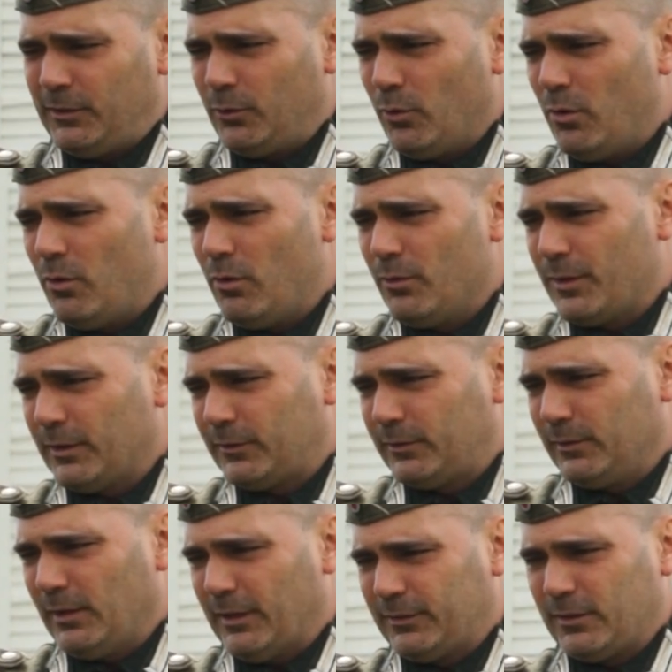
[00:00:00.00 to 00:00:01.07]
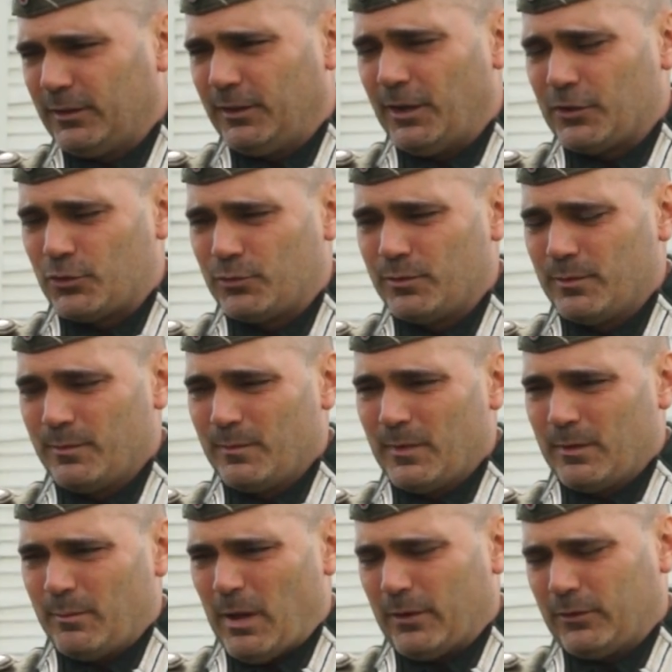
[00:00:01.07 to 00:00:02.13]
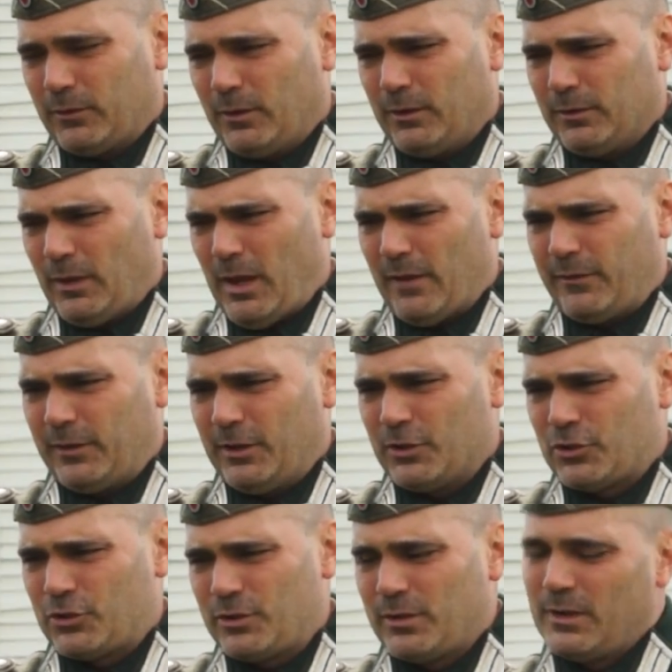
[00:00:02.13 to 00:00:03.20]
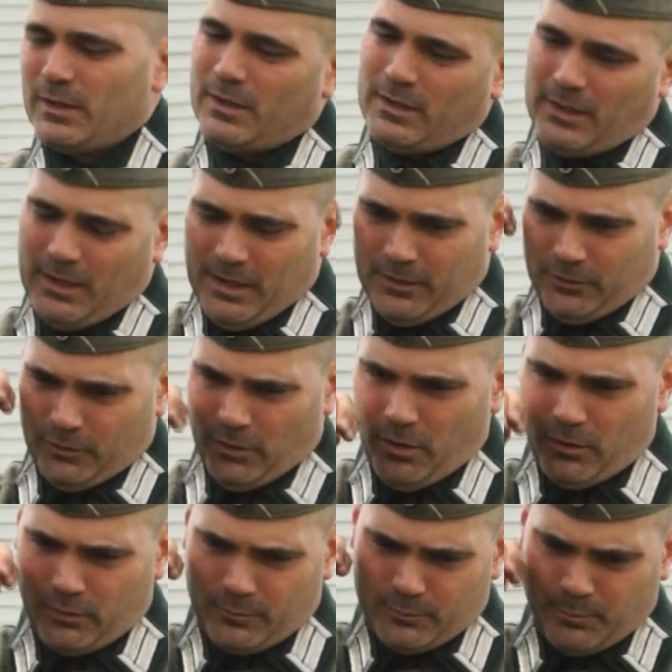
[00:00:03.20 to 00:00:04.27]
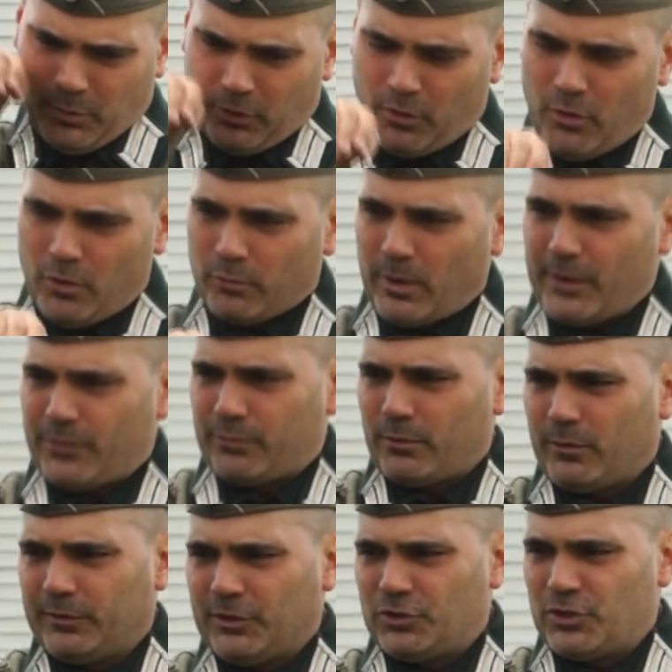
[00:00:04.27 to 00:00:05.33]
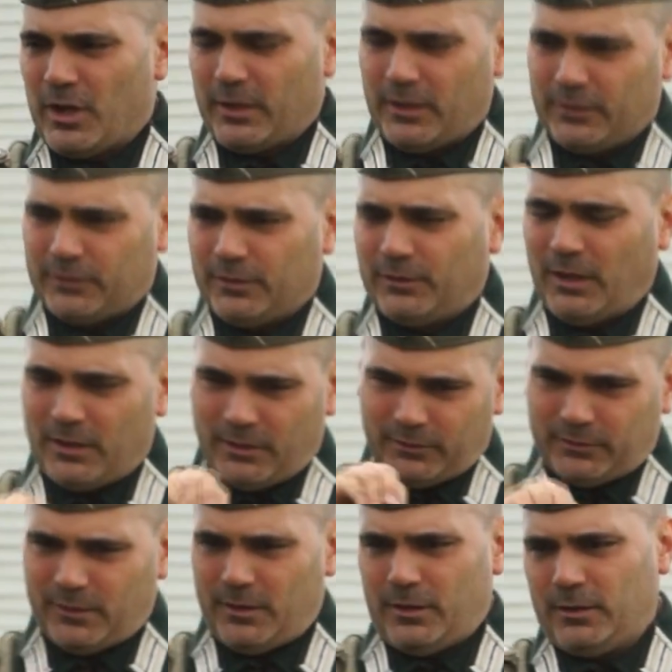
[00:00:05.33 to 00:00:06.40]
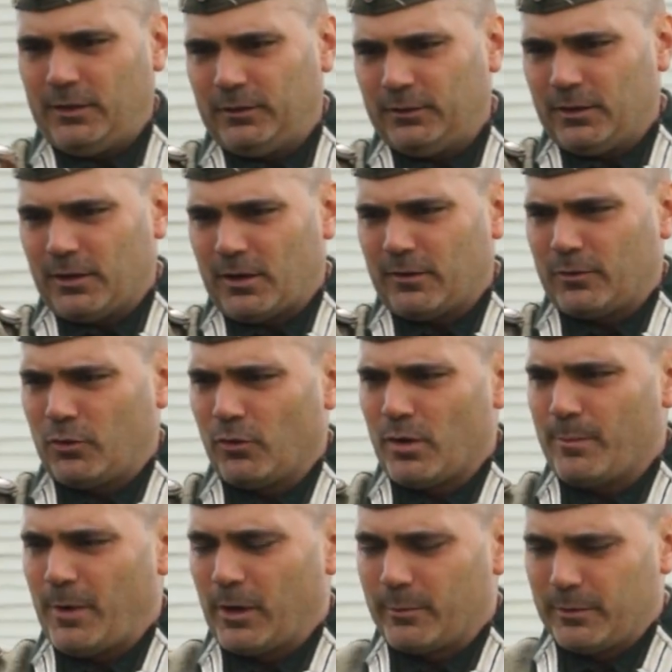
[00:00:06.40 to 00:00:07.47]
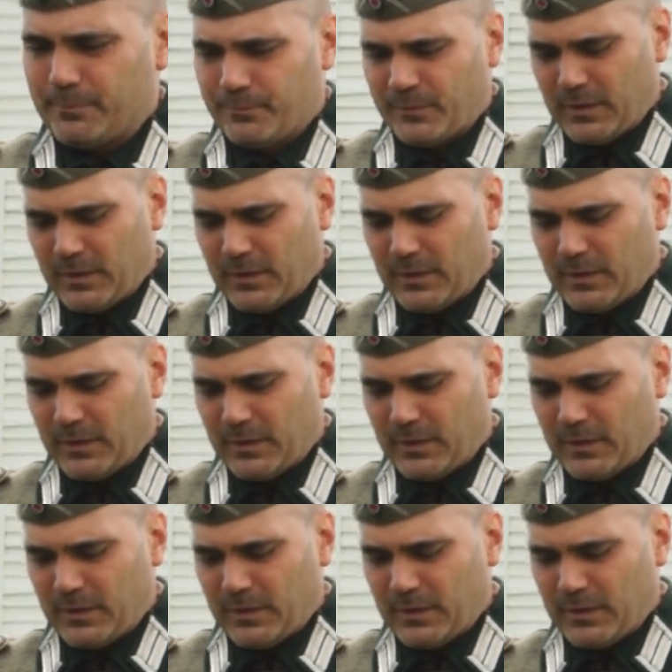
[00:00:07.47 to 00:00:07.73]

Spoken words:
into a hole that's less than an inch, about 1/2 inch, and it would all burn a hole right through as a jet instantaneously and into the crew compartment.